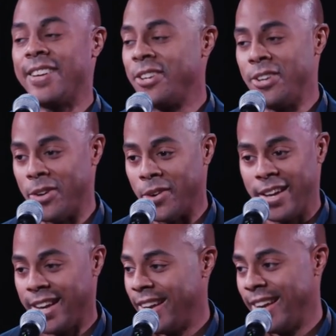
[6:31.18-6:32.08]
I couldn't do
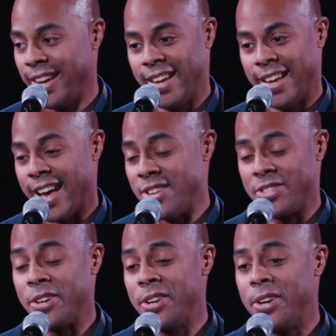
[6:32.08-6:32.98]
it. I
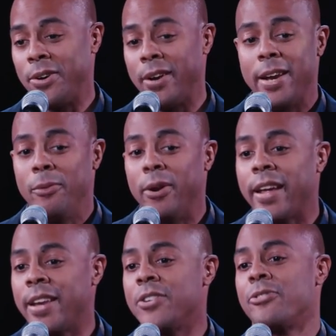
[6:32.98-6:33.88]
just couldn't do it. I didn't want
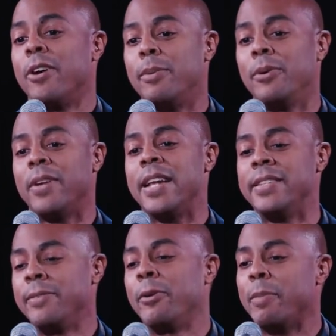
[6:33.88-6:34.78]
to get in trouble, and I
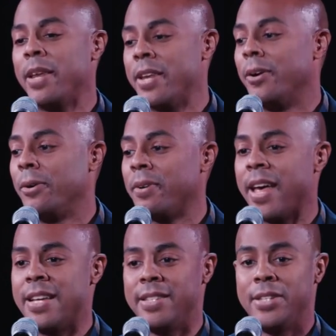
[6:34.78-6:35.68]
didn't want to be known
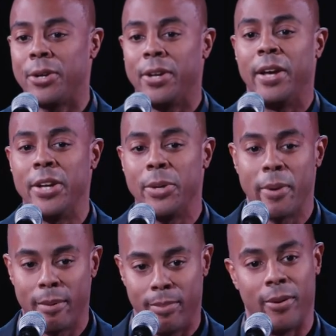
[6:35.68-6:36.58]
as the dirty
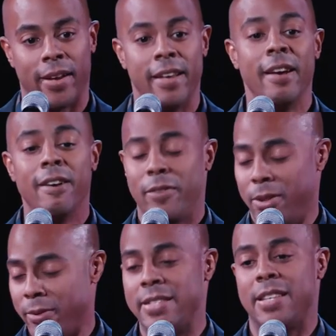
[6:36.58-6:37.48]
underwear boy for
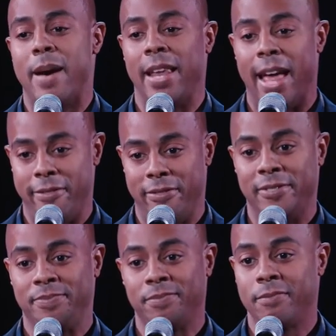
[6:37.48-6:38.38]
the rest of my life.
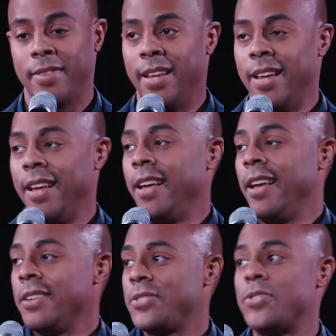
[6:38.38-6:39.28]

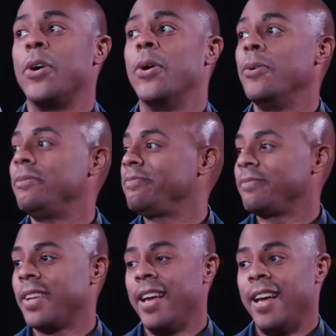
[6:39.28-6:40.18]
So
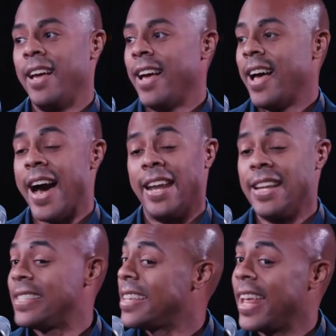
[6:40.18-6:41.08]
I
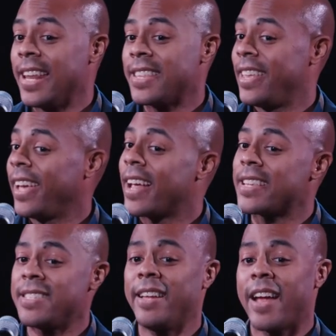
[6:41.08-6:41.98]
didn't say anything and
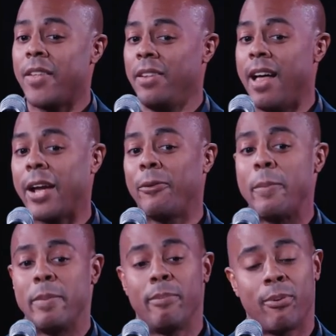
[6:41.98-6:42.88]
I snuck out of the locker
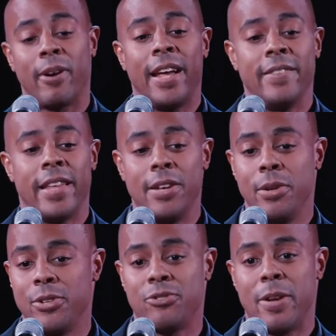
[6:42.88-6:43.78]
room and prayed they didn't
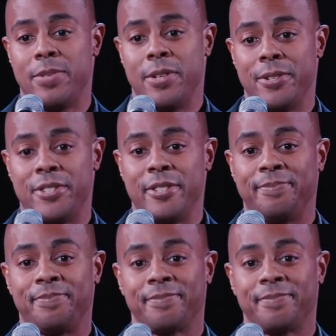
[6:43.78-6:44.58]
do a strip search.